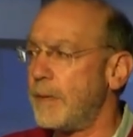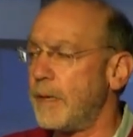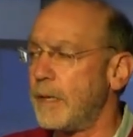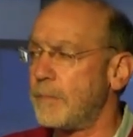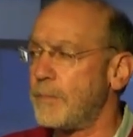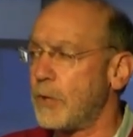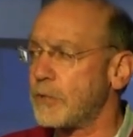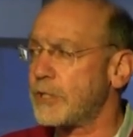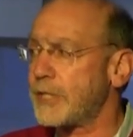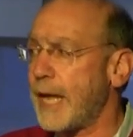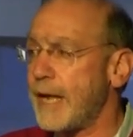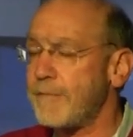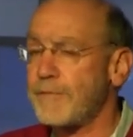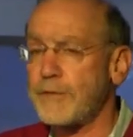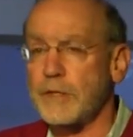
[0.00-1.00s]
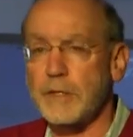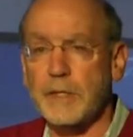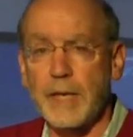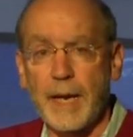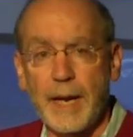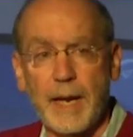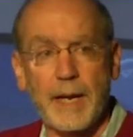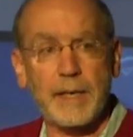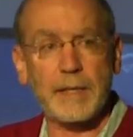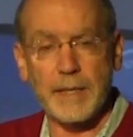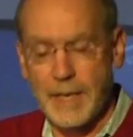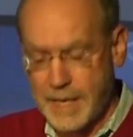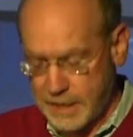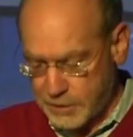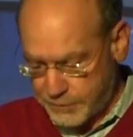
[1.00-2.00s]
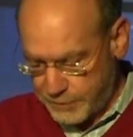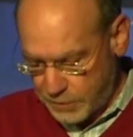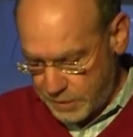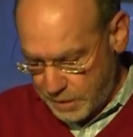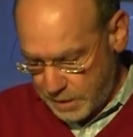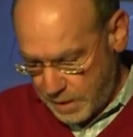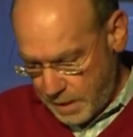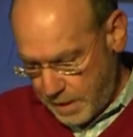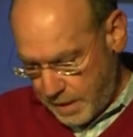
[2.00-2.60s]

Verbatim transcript: uh, both Stanford and Oxford.